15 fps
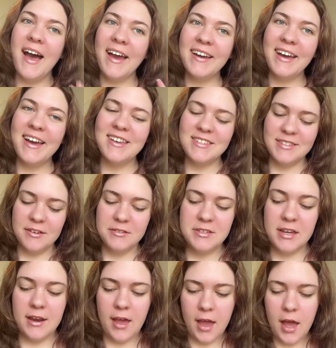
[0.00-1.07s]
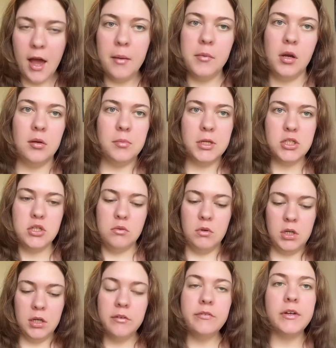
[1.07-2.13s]
Hi guys, so today I'm going to be
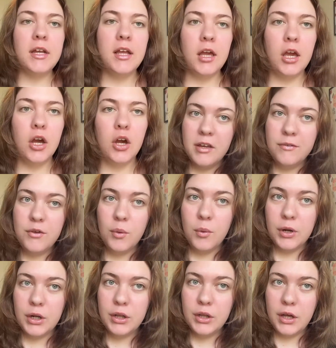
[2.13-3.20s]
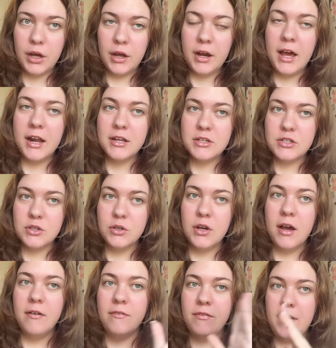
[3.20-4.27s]
doing a video. If you want to learn how to do
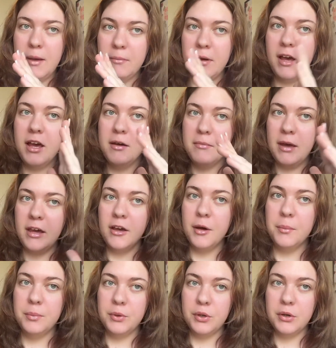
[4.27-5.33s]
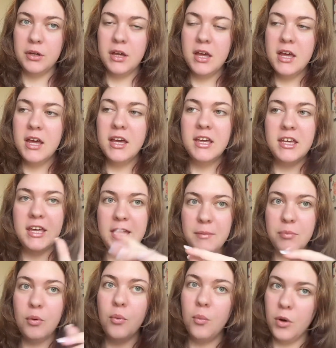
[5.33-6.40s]
a vampire makeup look, keep
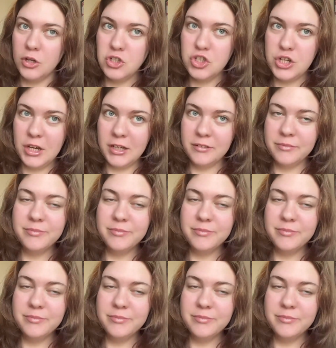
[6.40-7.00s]
watching.